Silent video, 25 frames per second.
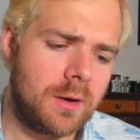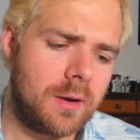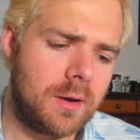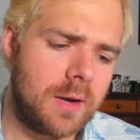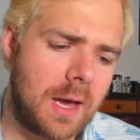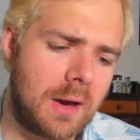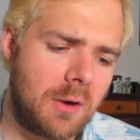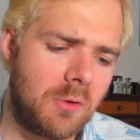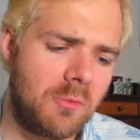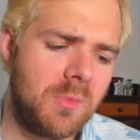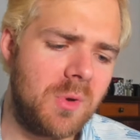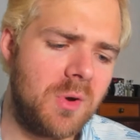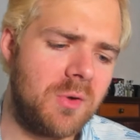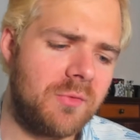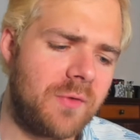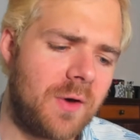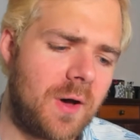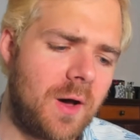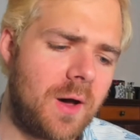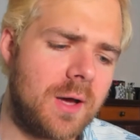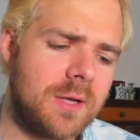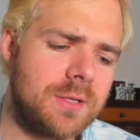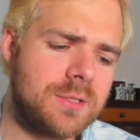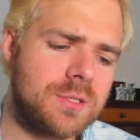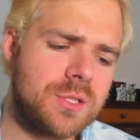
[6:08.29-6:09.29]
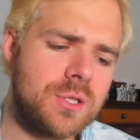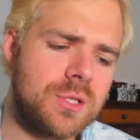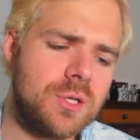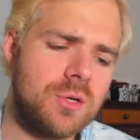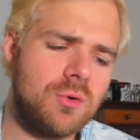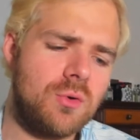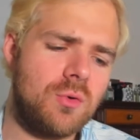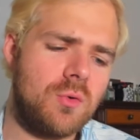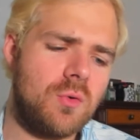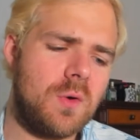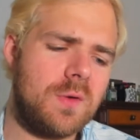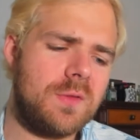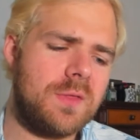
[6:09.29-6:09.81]
Now we'll move on
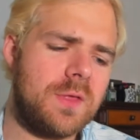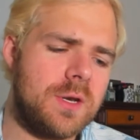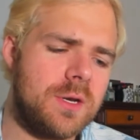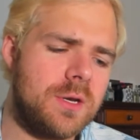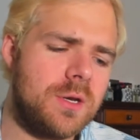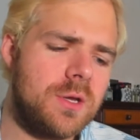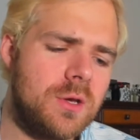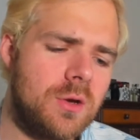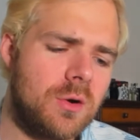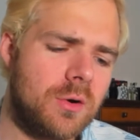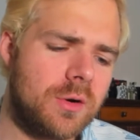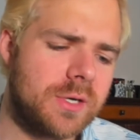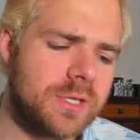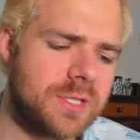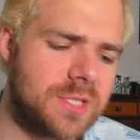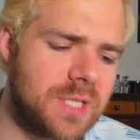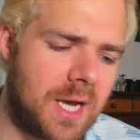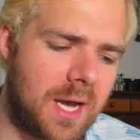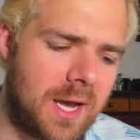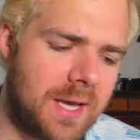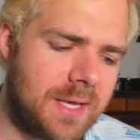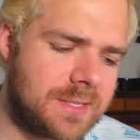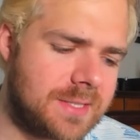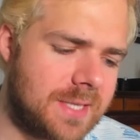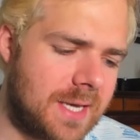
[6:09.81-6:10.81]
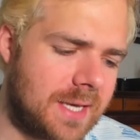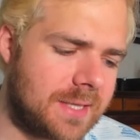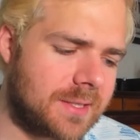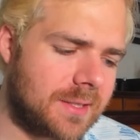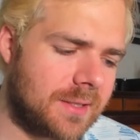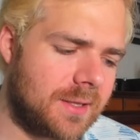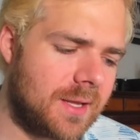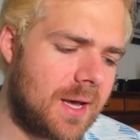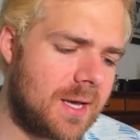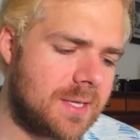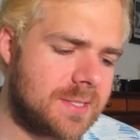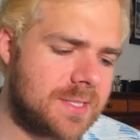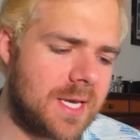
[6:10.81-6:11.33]
to the New York Giants at the
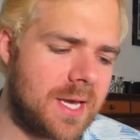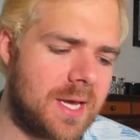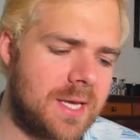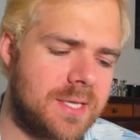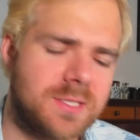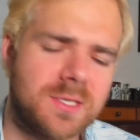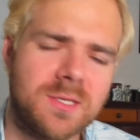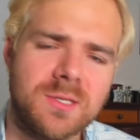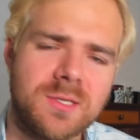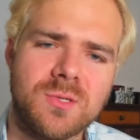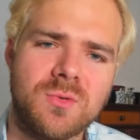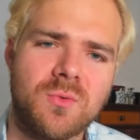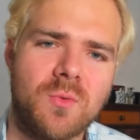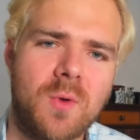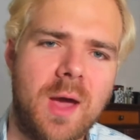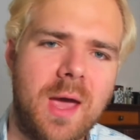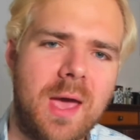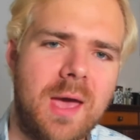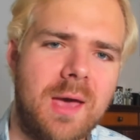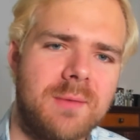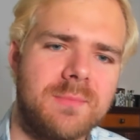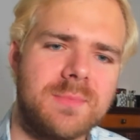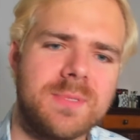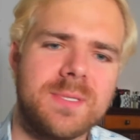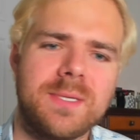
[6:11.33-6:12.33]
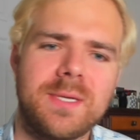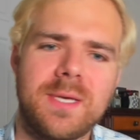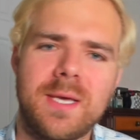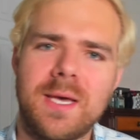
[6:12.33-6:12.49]
Los Angeles Rams.